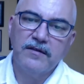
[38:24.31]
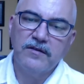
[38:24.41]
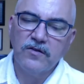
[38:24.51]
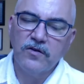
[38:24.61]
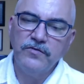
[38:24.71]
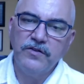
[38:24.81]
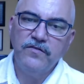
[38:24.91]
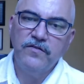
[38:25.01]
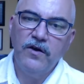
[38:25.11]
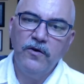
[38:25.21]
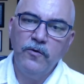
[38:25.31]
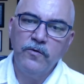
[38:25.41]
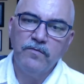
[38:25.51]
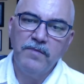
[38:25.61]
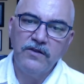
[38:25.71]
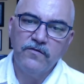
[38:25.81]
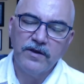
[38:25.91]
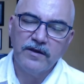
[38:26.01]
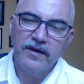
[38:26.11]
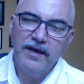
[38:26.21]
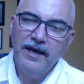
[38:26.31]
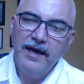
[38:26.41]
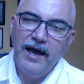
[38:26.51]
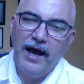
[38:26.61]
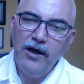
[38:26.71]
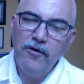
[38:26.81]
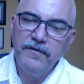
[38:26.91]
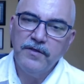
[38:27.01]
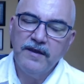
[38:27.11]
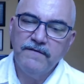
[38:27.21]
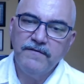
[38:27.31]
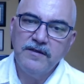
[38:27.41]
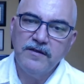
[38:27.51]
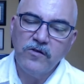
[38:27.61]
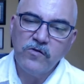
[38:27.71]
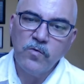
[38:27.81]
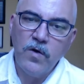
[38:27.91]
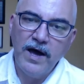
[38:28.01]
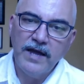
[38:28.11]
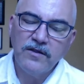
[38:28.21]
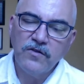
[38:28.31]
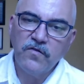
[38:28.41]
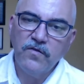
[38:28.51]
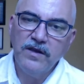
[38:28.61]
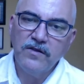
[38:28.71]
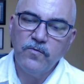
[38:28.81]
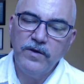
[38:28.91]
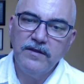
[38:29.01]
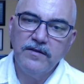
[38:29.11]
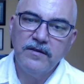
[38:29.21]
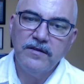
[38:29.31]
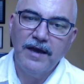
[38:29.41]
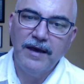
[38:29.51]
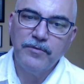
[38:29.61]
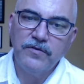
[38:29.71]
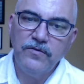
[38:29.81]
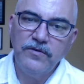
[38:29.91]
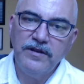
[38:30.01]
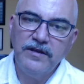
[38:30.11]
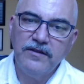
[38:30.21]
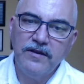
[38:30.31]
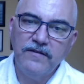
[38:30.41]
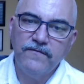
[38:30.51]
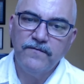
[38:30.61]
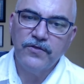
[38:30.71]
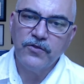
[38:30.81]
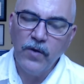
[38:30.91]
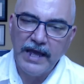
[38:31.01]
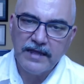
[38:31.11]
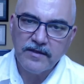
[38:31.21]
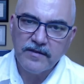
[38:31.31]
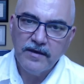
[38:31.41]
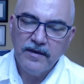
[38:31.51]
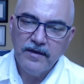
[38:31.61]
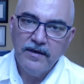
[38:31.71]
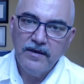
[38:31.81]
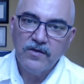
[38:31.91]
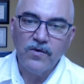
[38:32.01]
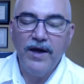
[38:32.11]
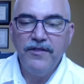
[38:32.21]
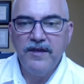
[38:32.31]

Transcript: it's called the TOES matrix. I often think of this as SWOT, strengths, weaknesses, opportunities, and threats. So I think